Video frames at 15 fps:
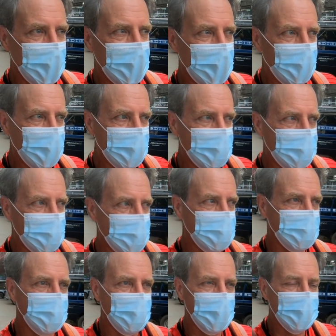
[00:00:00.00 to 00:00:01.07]
It
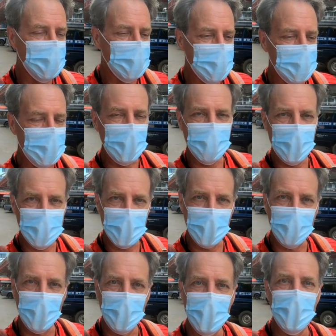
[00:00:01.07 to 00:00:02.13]
was just
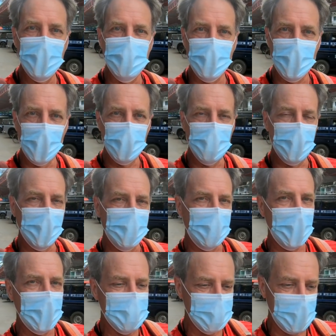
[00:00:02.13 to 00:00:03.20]
interesting for me to go through the
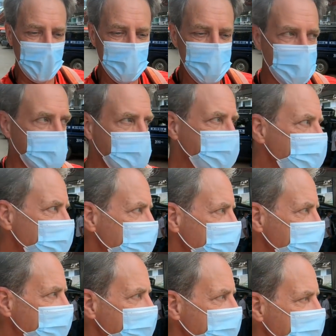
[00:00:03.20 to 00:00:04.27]
process
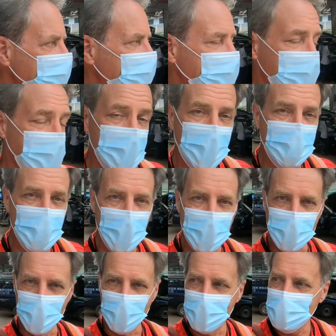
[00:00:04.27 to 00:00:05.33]
of
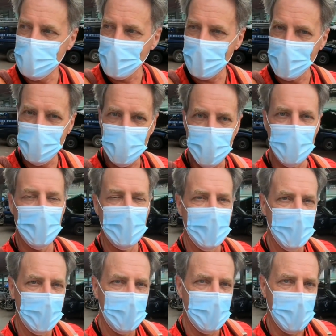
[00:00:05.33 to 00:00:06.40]
doing the research
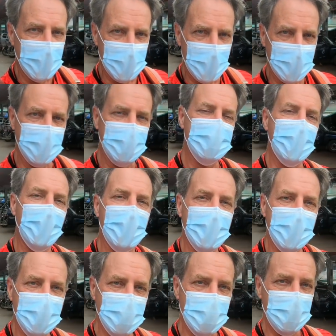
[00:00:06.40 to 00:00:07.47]
and then
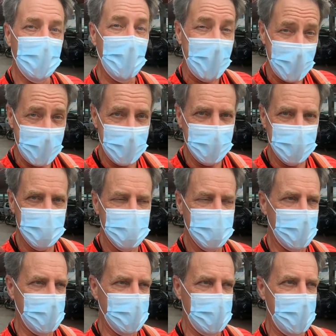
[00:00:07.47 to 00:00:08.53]
deciding to buy it,
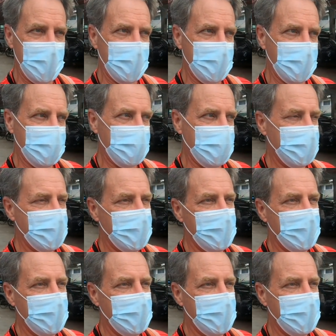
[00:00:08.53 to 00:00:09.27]
and then